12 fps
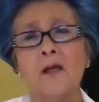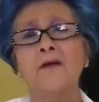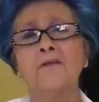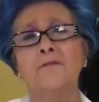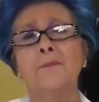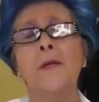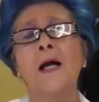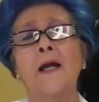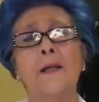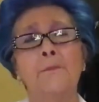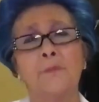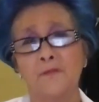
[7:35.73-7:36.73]
of
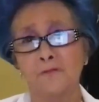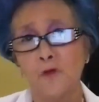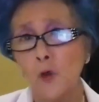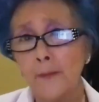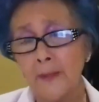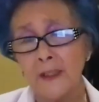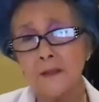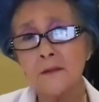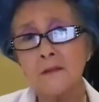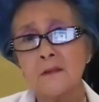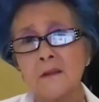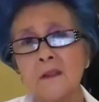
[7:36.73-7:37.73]
my
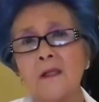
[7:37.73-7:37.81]
performance,